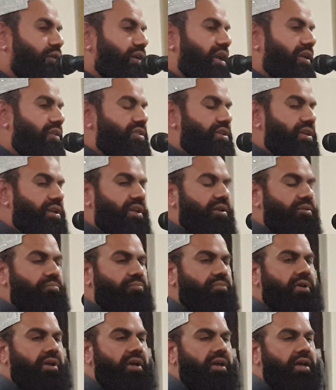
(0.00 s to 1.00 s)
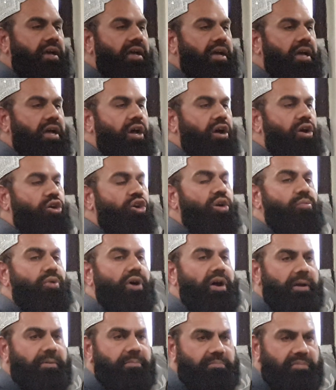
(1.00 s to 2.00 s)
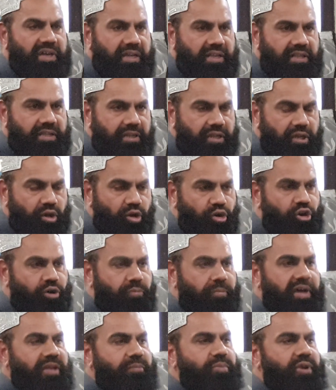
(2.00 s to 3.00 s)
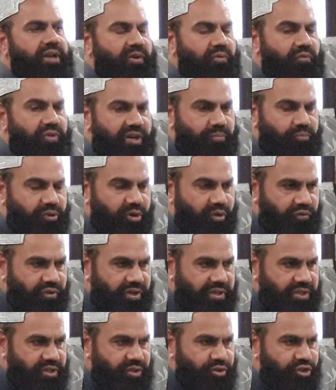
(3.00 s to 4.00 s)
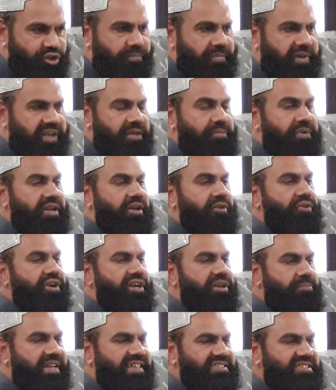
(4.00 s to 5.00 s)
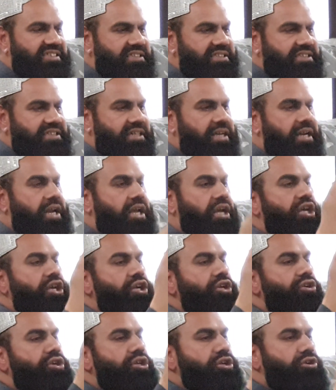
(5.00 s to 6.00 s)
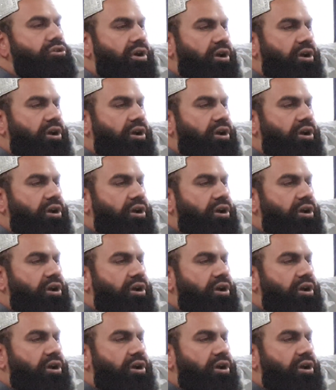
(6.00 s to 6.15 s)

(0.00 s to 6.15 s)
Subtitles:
alayhi wa sallam, O Muhammad, O my beloved Prophet, O my beloved Messenger, your